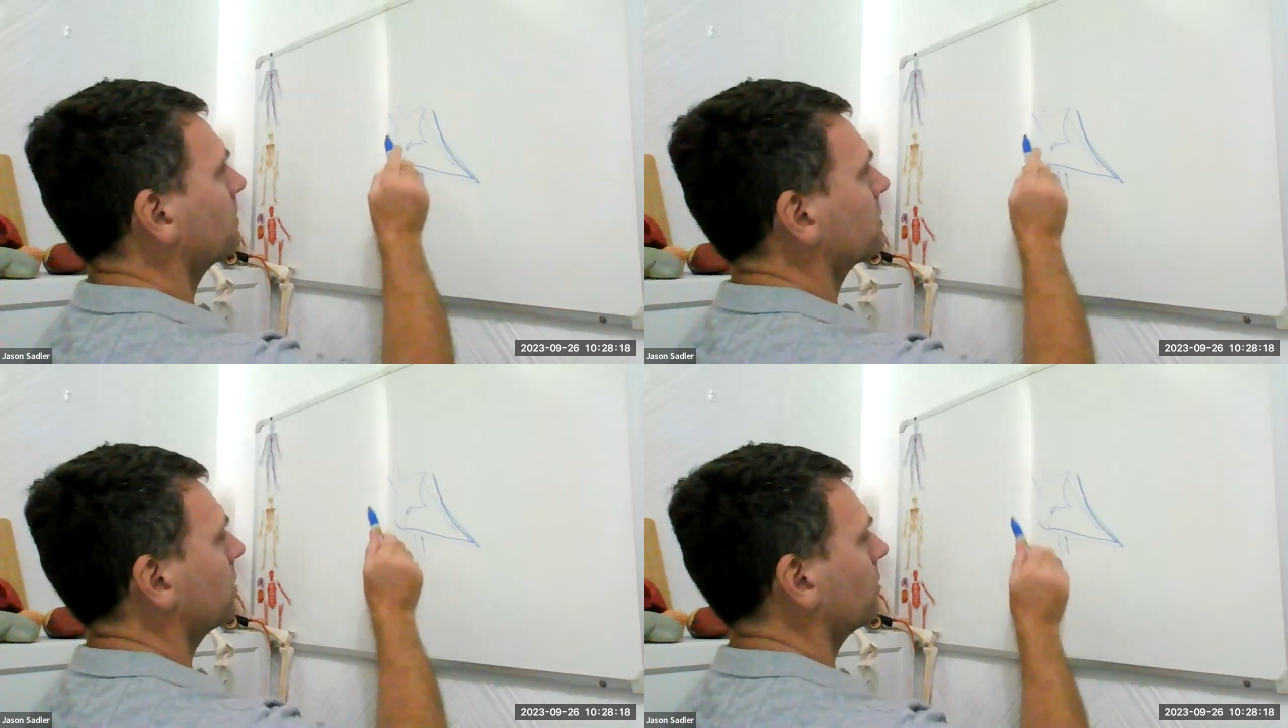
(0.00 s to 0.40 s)

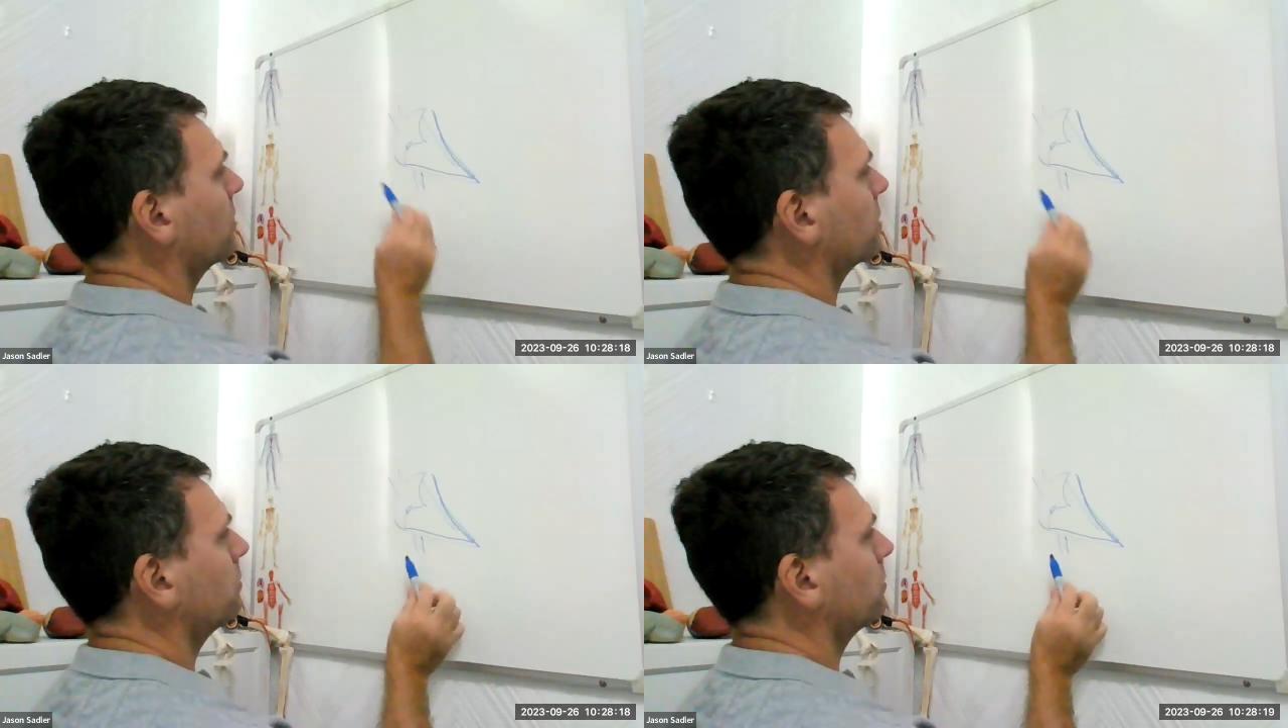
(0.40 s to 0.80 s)
So
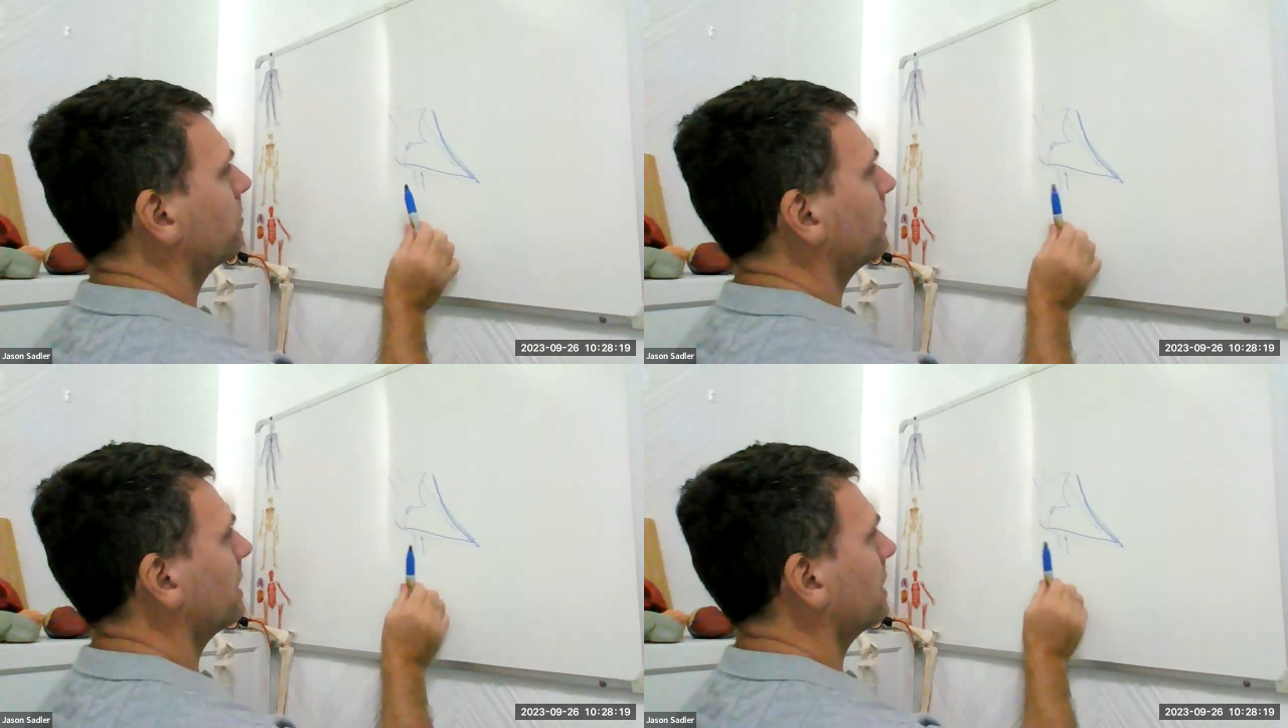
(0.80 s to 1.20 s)
this
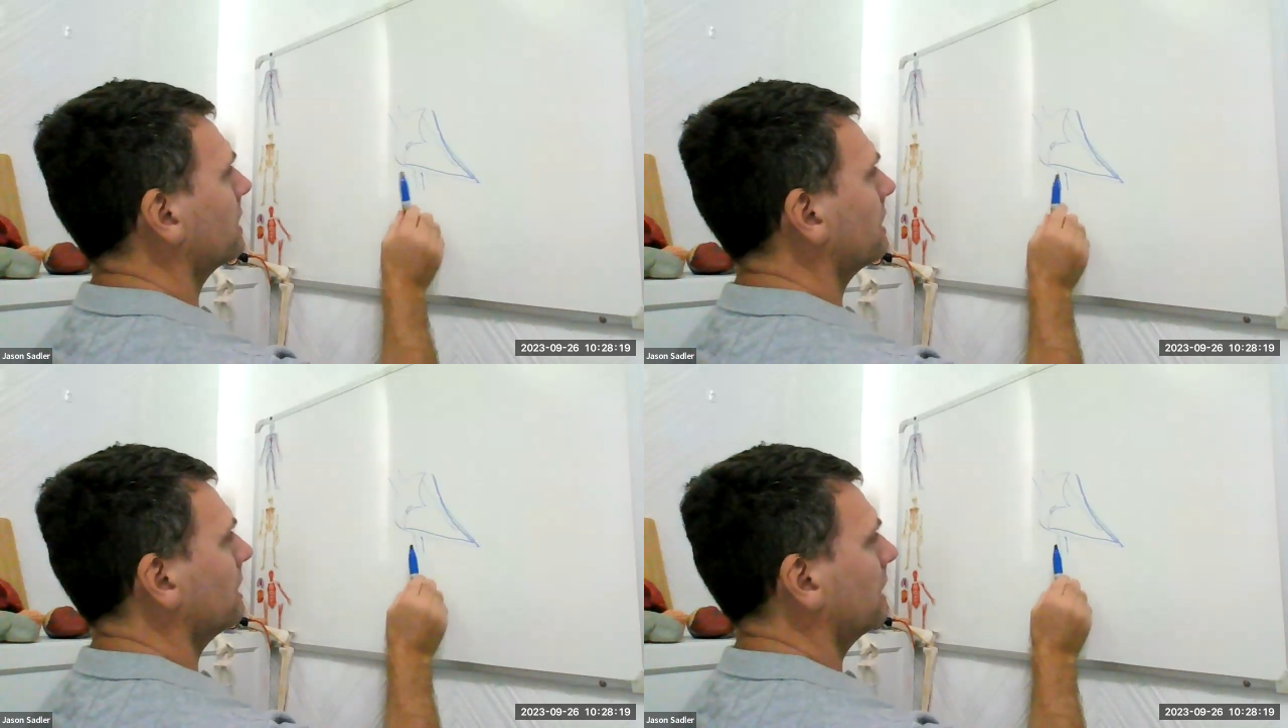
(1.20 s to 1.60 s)
would be
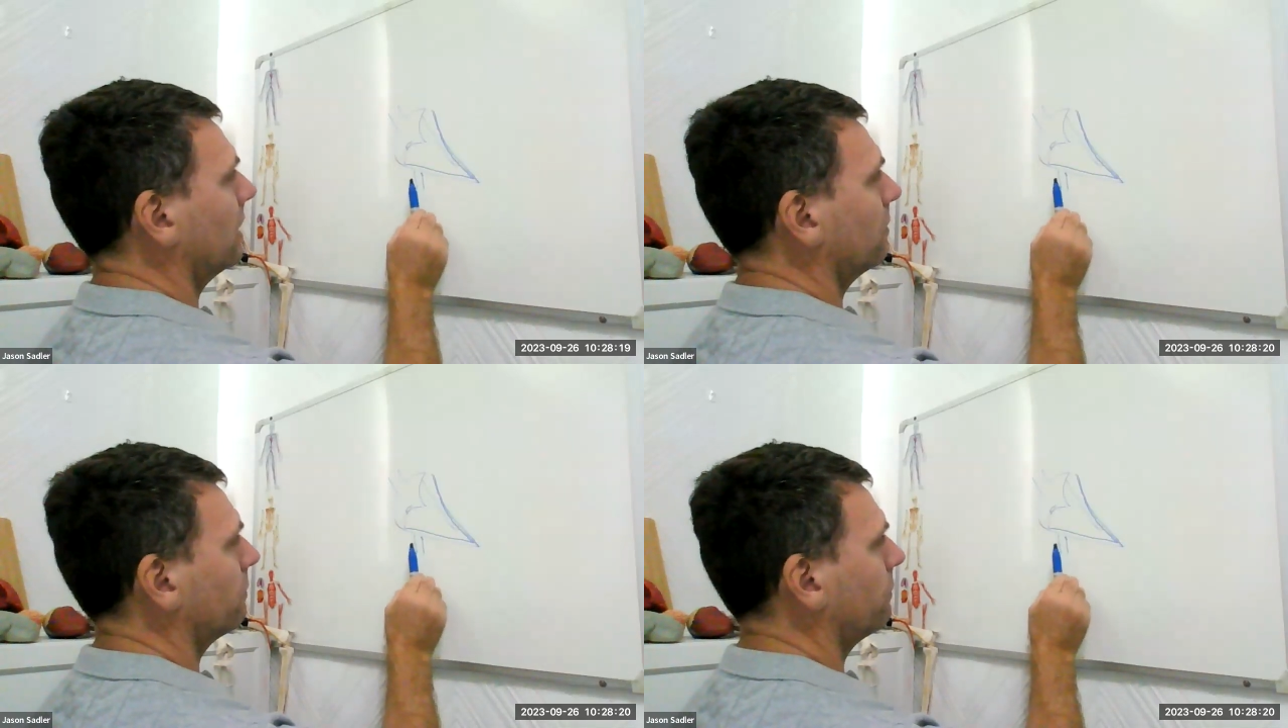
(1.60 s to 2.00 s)
the
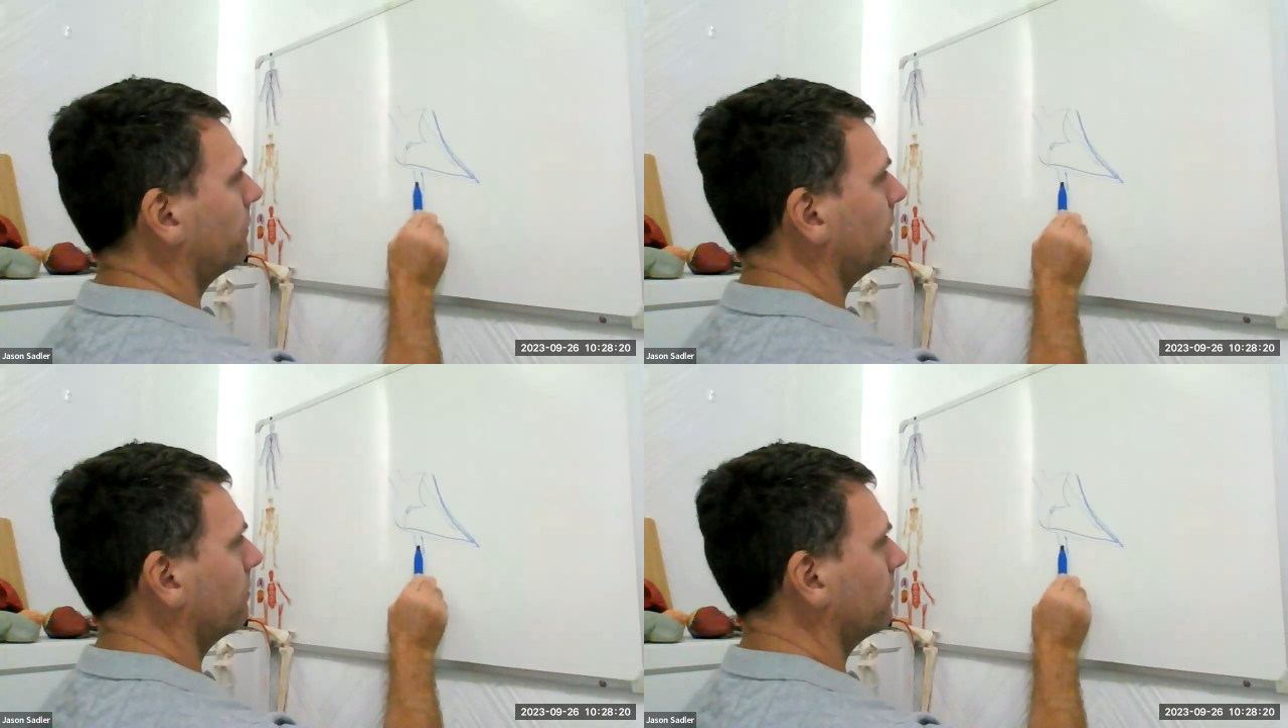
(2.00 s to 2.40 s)

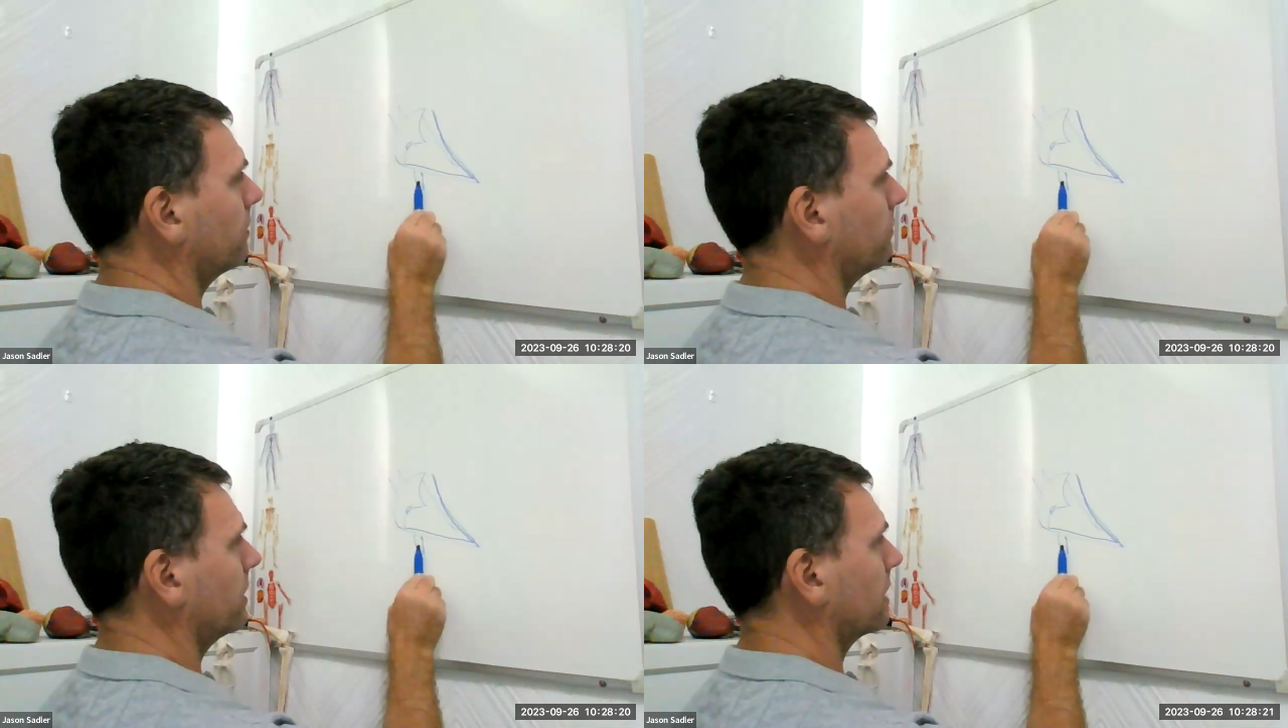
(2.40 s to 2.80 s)

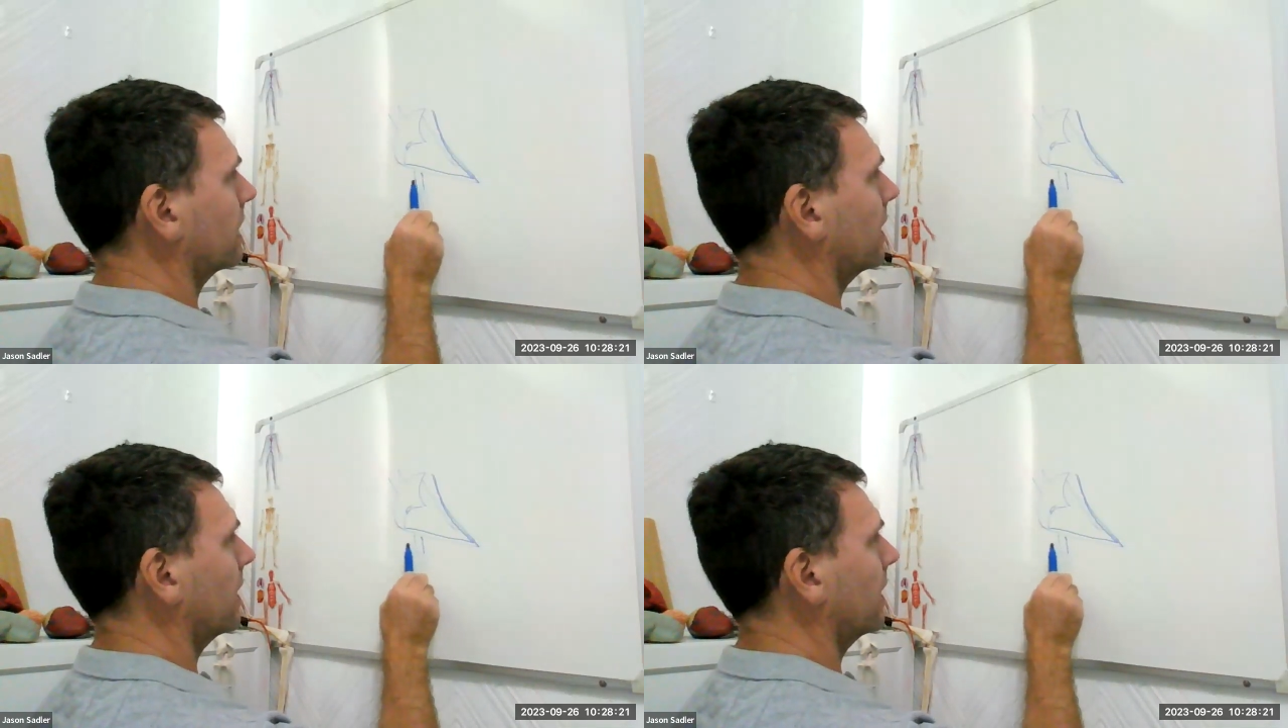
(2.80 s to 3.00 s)
inferior vena